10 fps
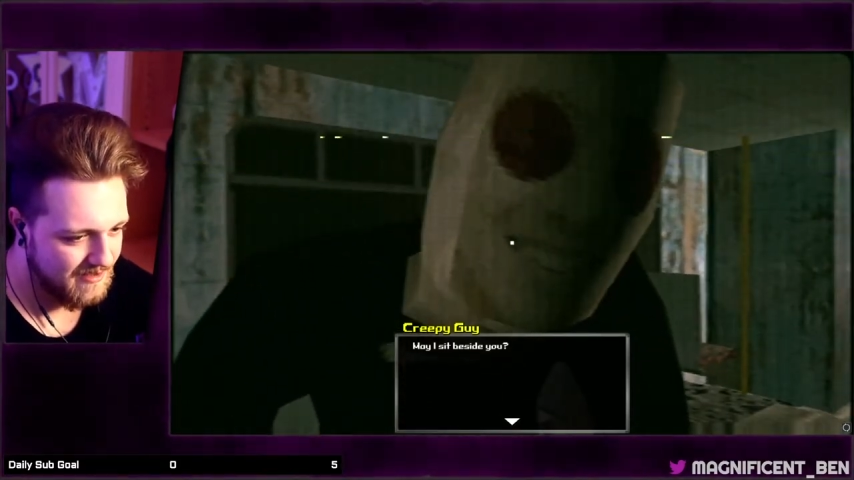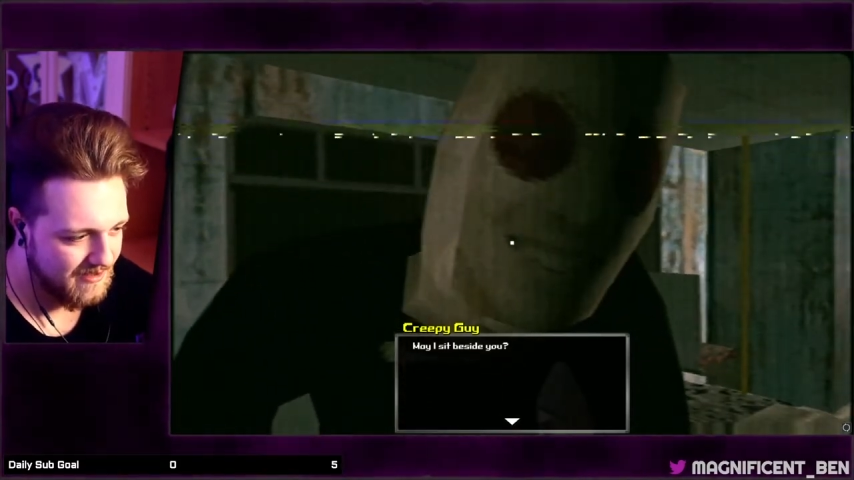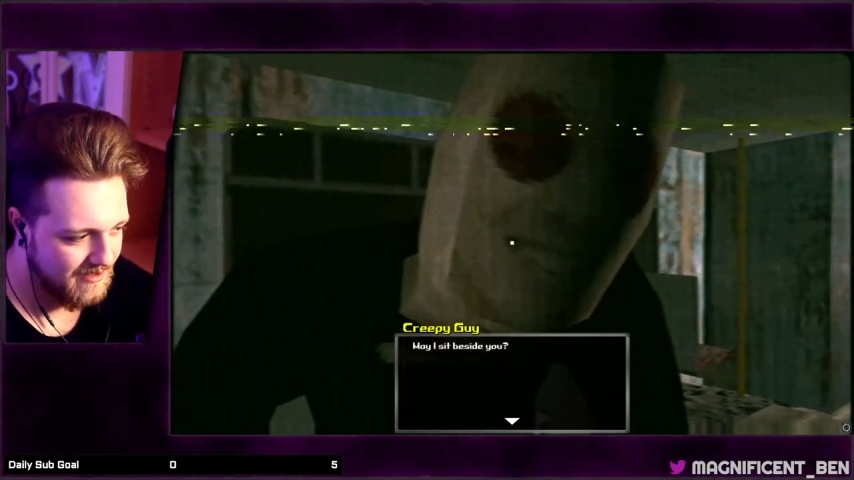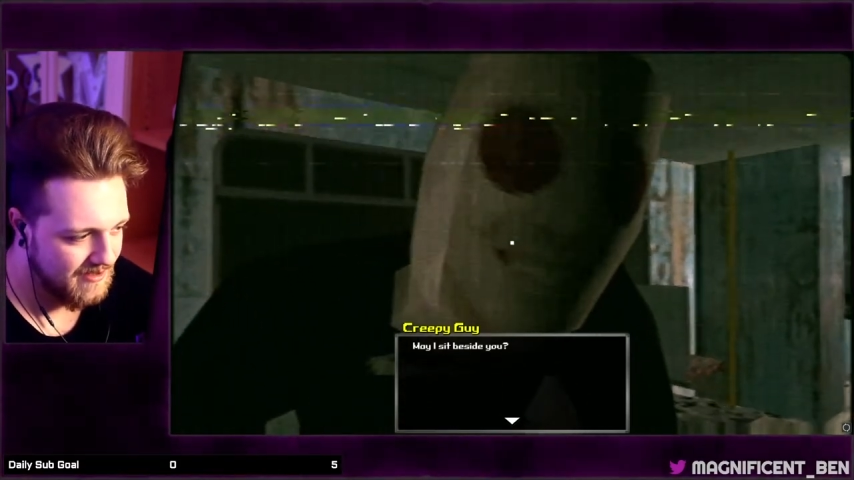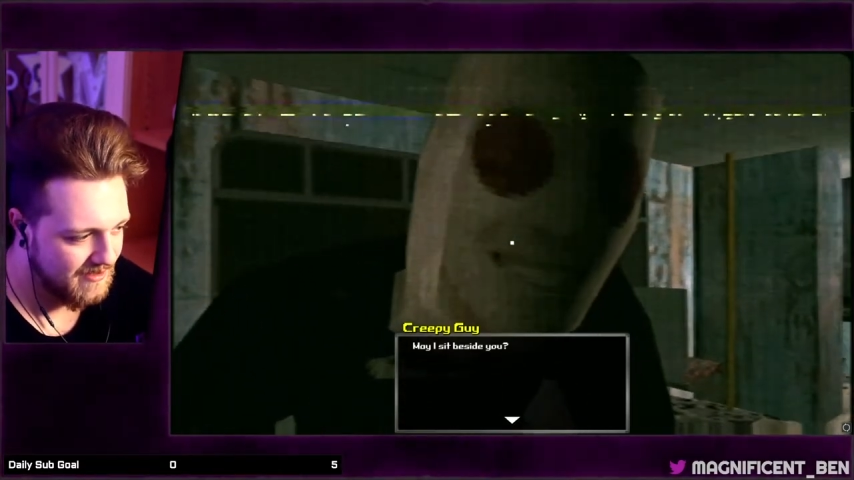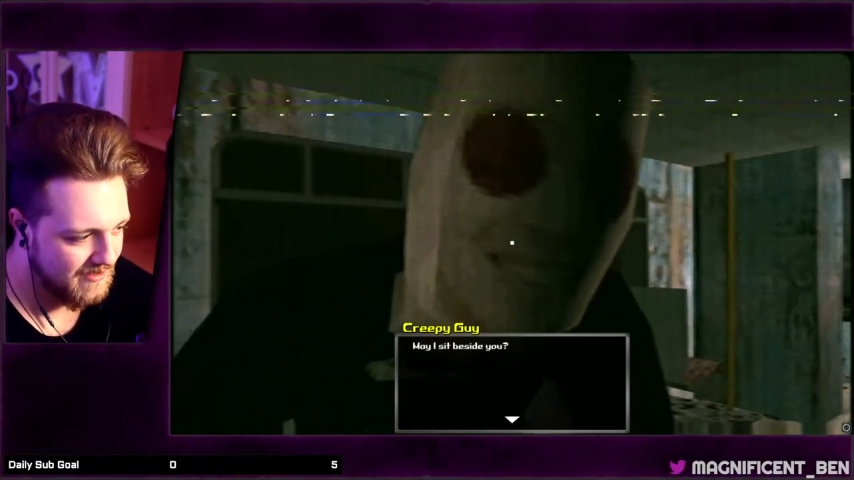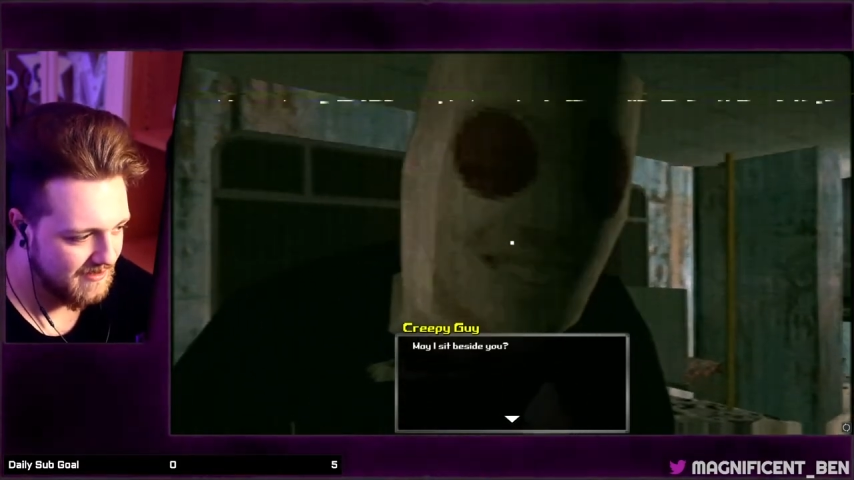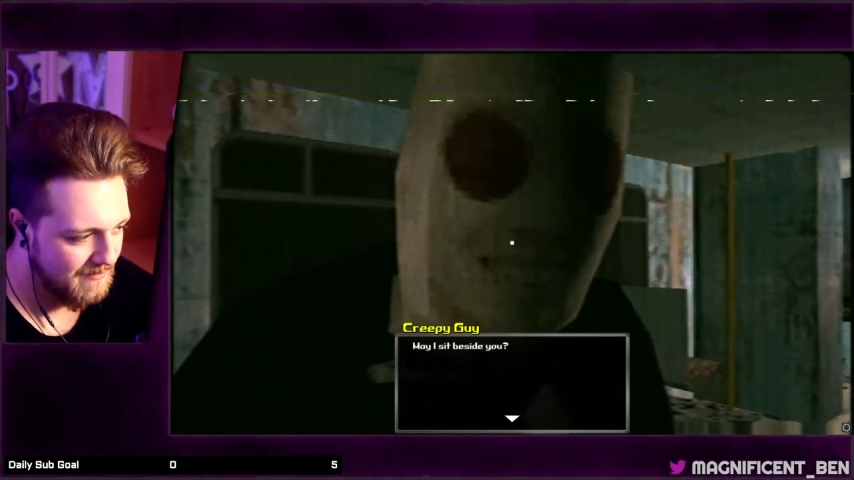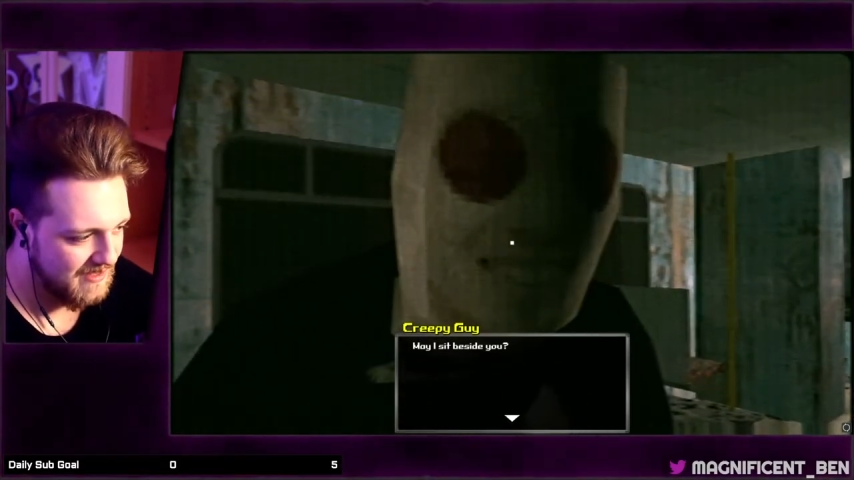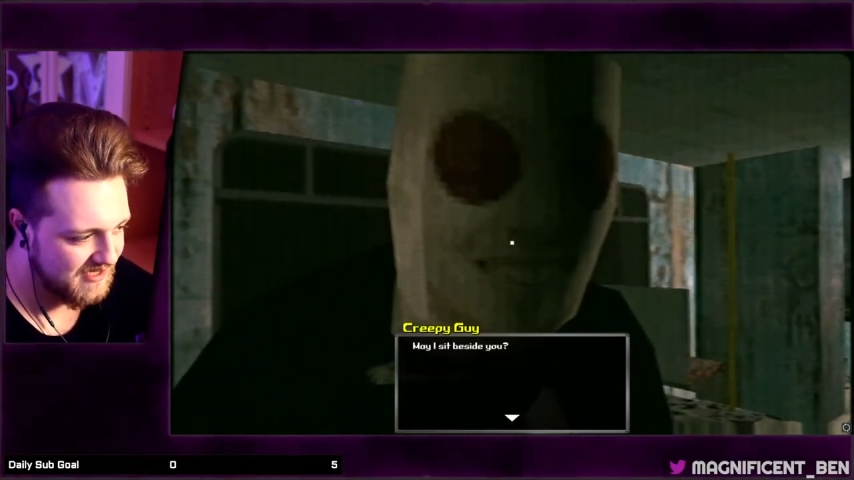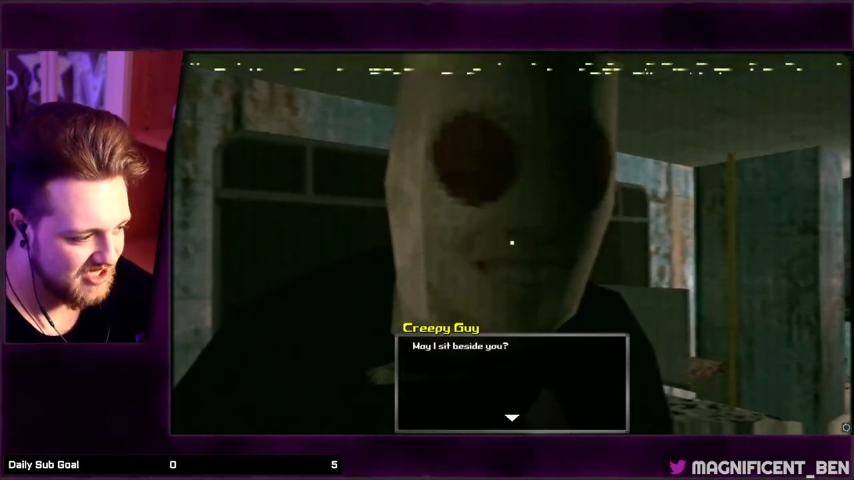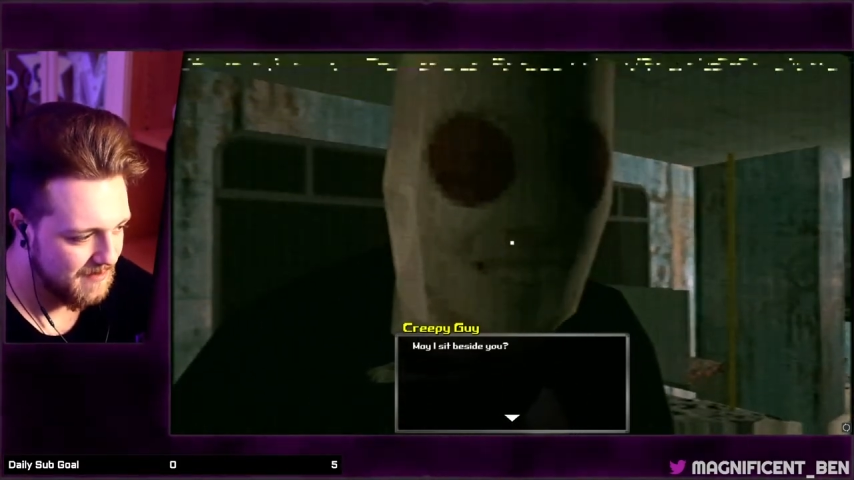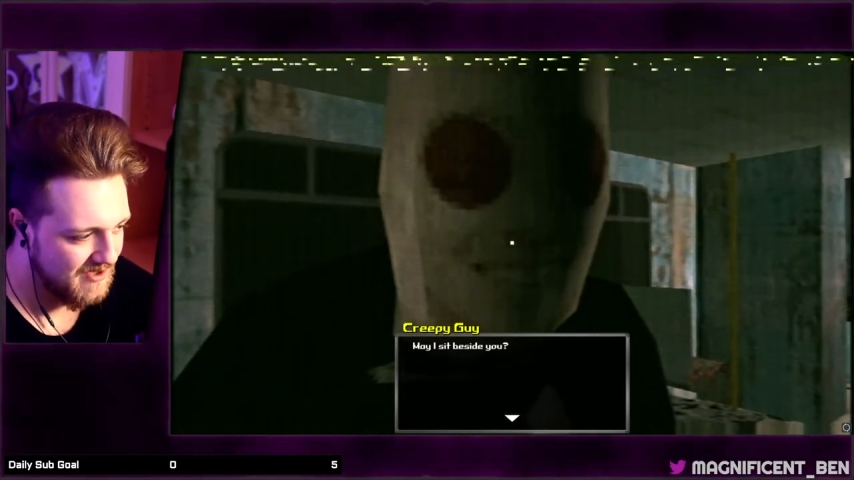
Uh, may you sit